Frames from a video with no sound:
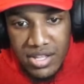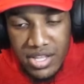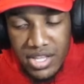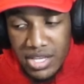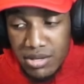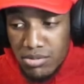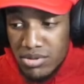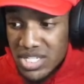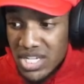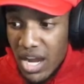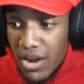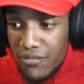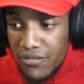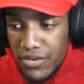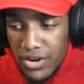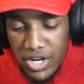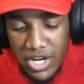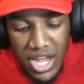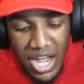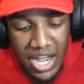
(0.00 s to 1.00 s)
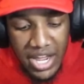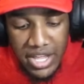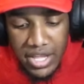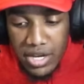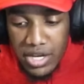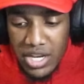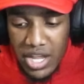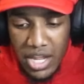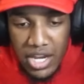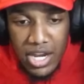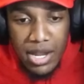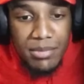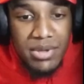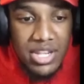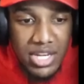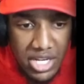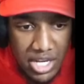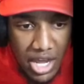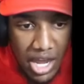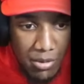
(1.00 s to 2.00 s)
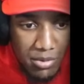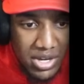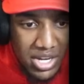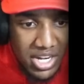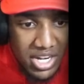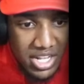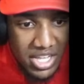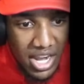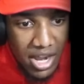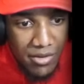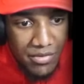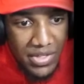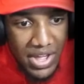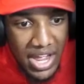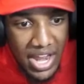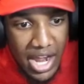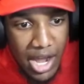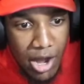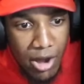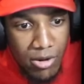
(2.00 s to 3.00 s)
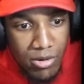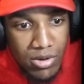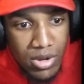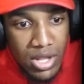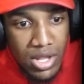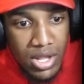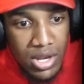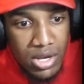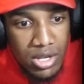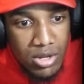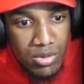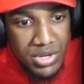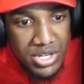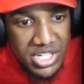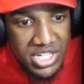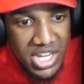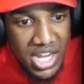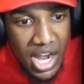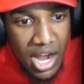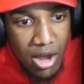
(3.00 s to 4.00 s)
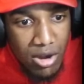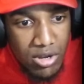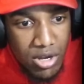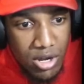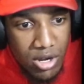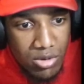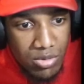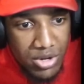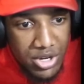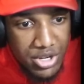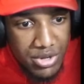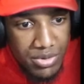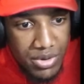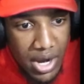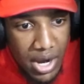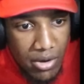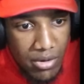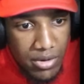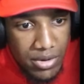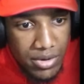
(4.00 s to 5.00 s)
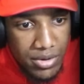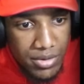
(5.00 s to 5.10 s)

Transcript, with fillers: He was out for, nah, let, let me, nah, we need to count that. How, Luigi, how long were you out?